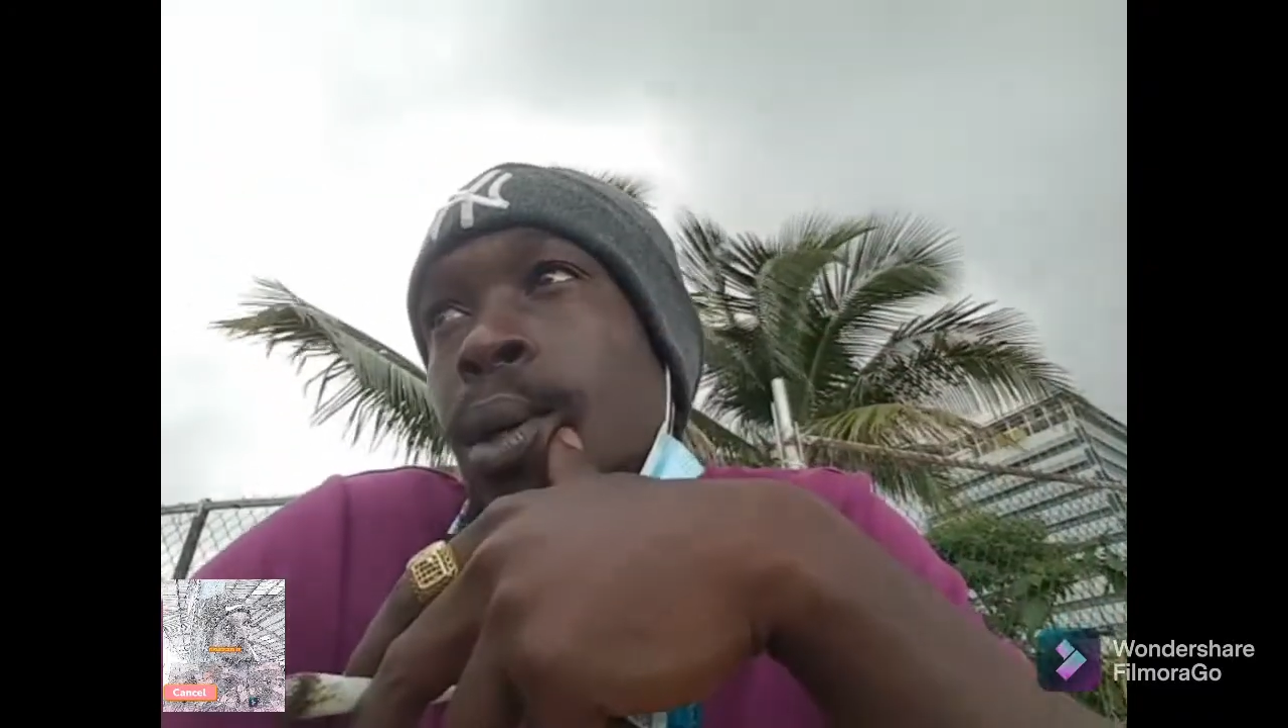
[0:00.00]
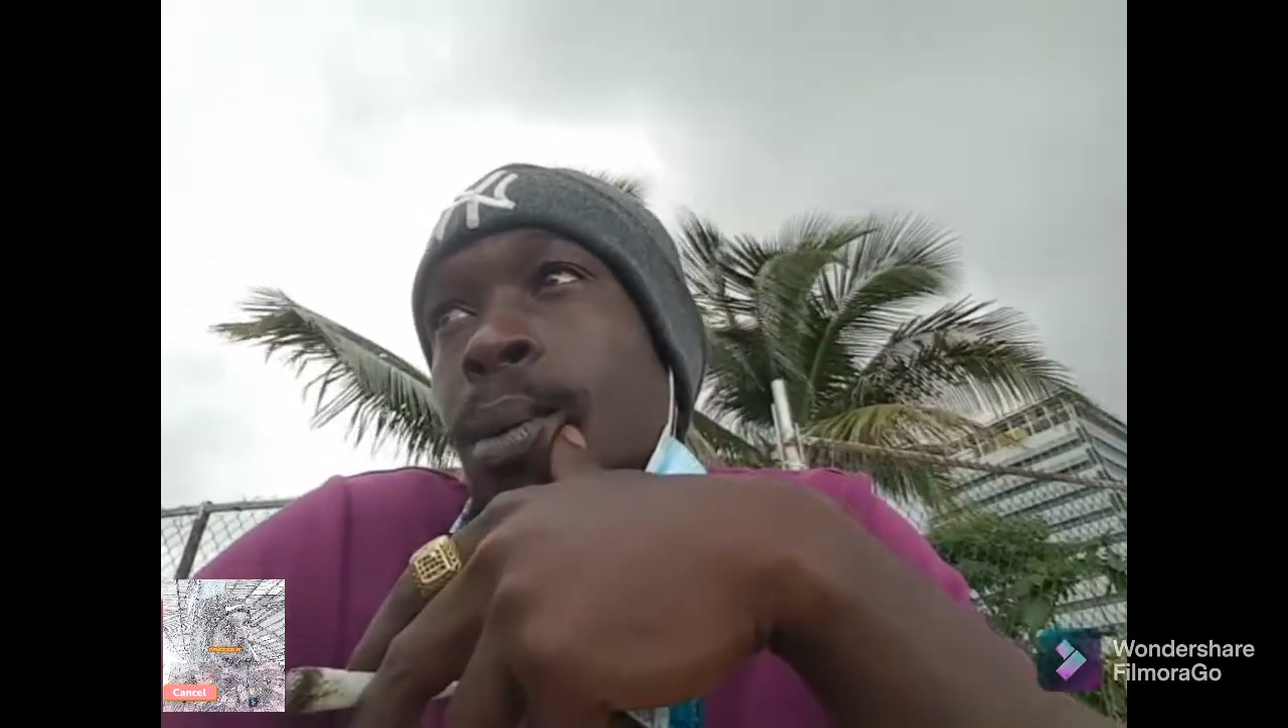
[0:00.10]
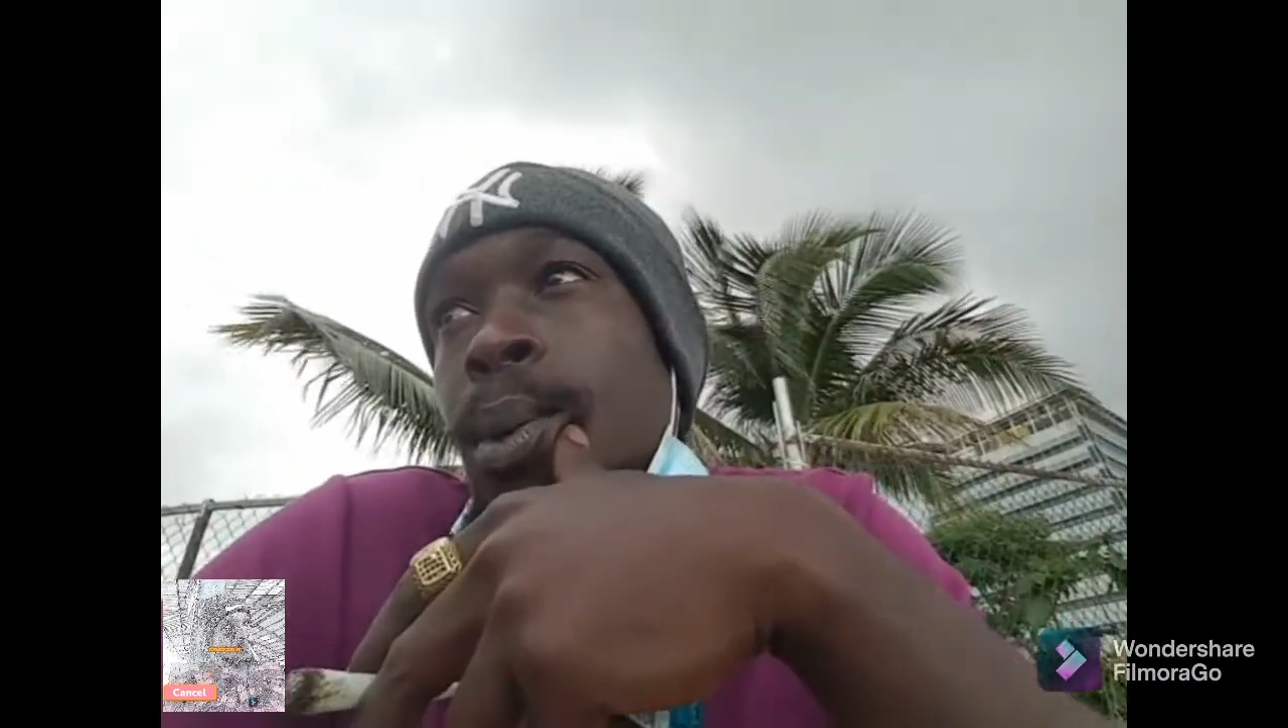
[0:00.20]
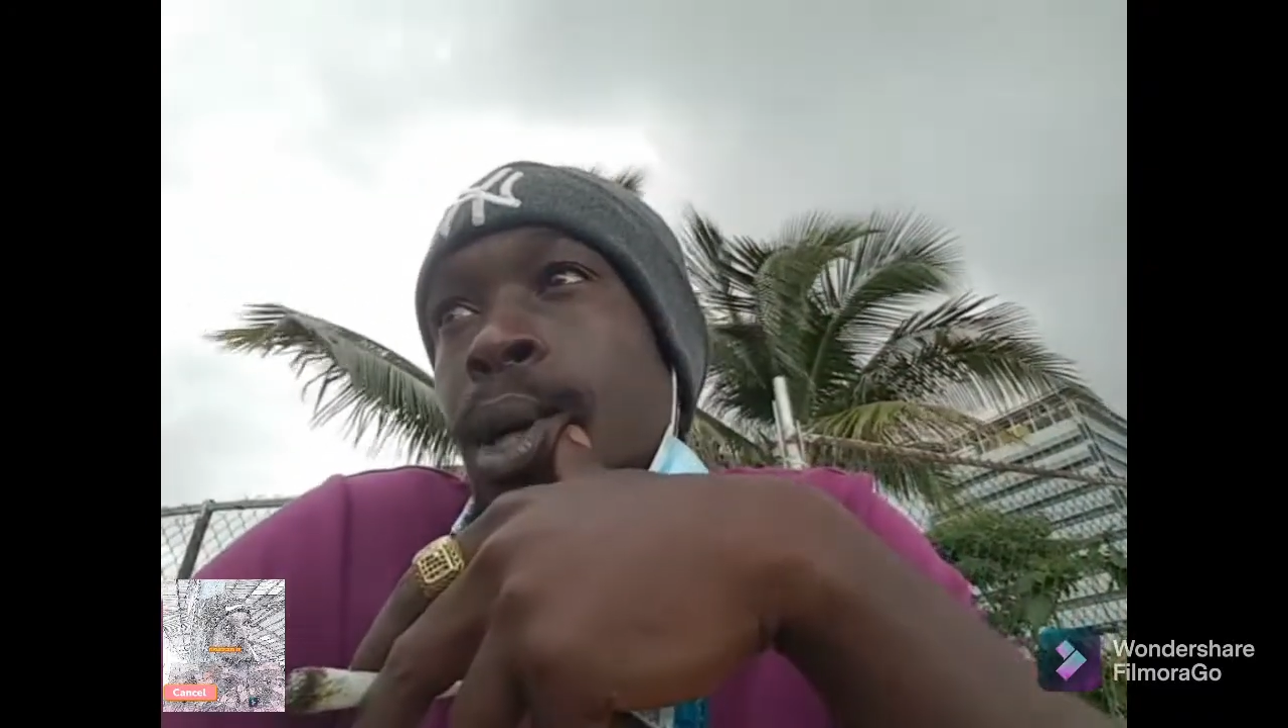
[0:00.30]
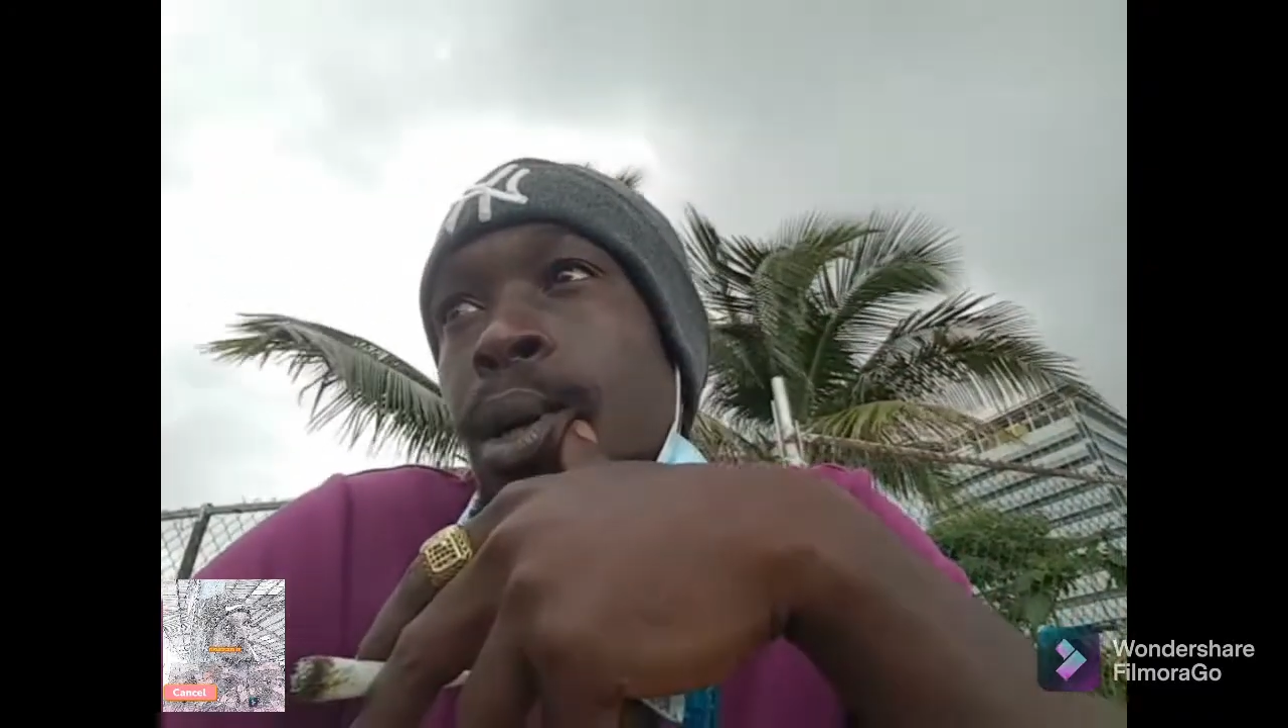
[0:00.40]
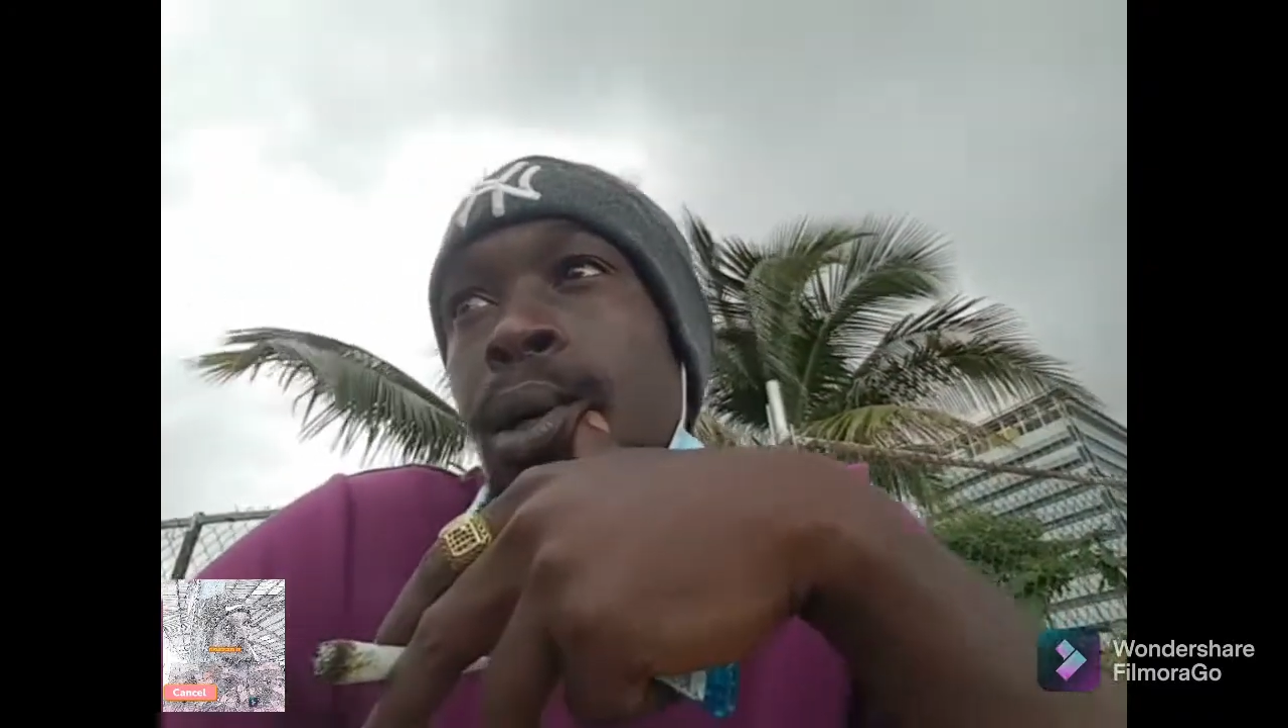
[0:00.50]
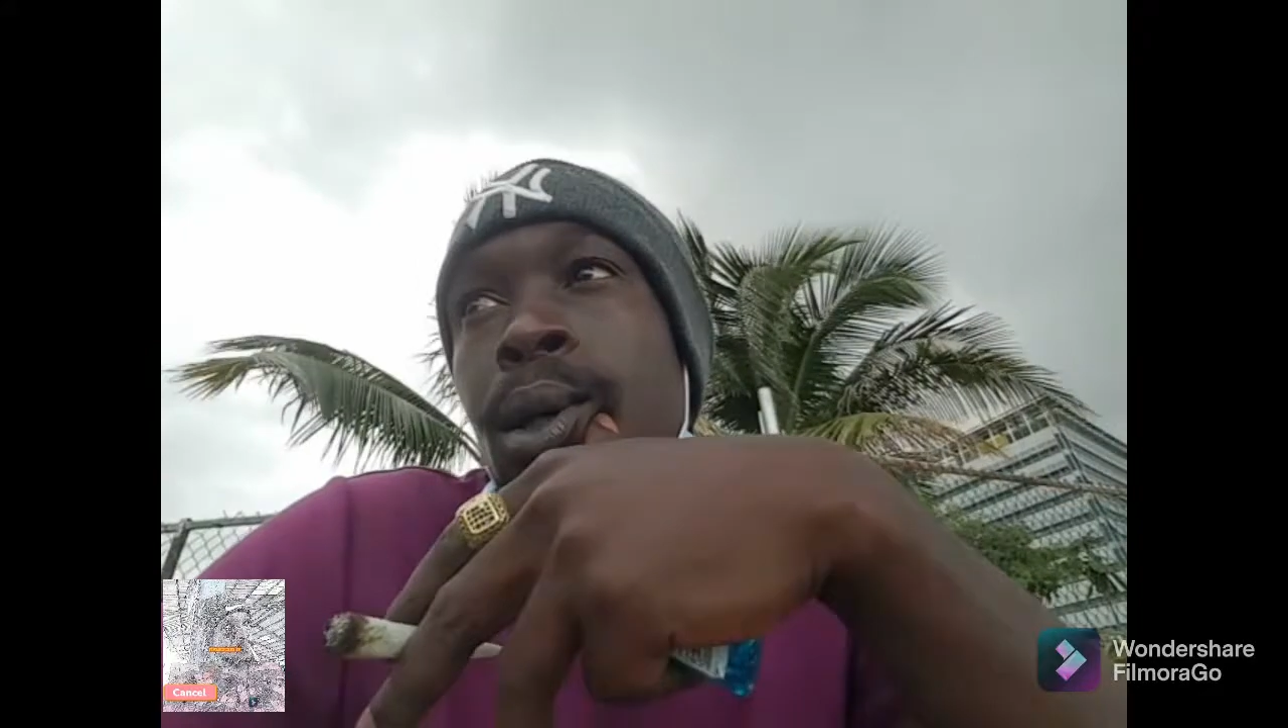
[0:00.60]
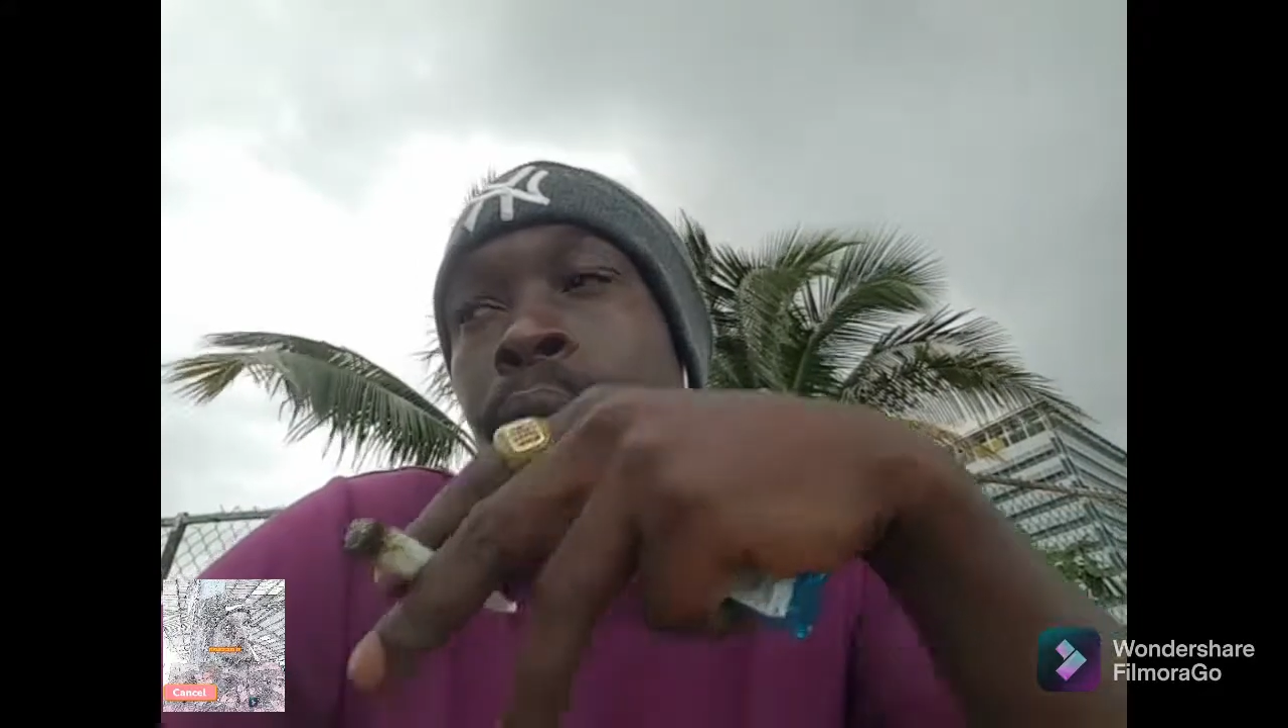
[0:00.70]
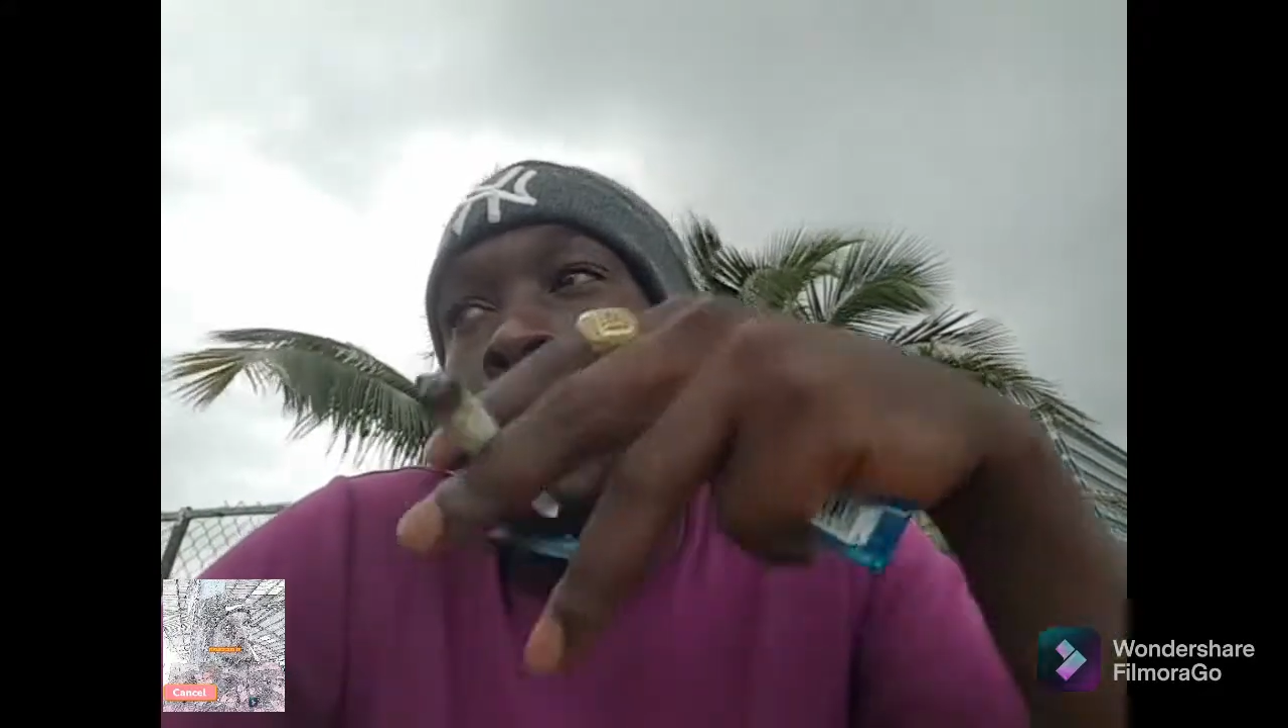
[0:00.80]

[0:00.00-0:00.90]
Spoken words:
take up a gun.